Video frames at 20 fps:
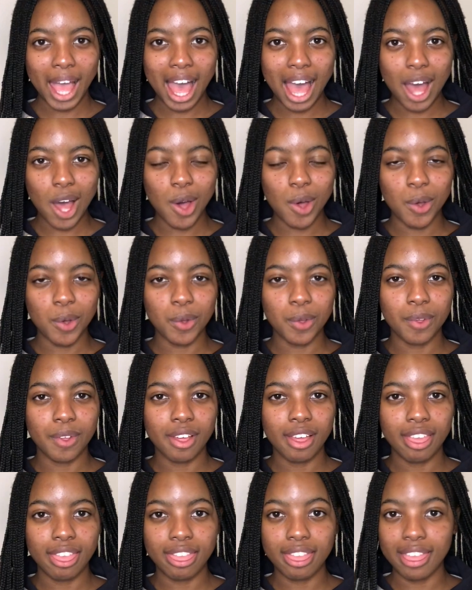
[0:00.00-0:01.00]
how
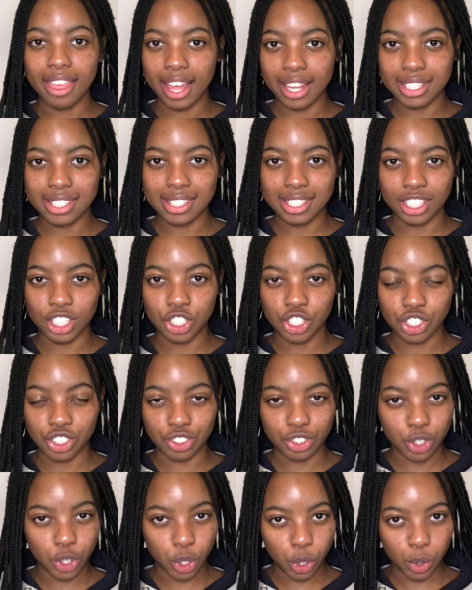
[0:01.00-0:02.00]
that section
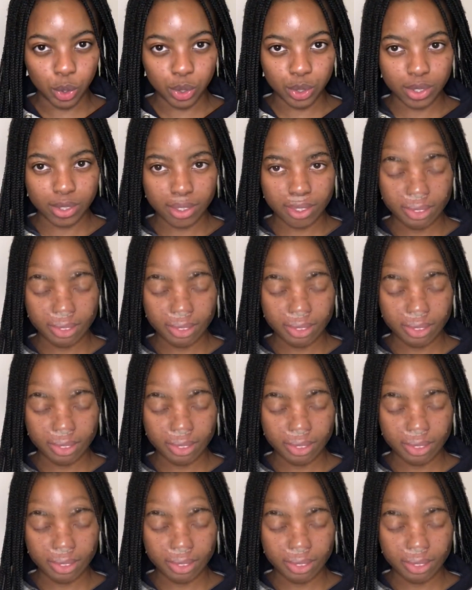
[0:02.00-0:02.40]
goes.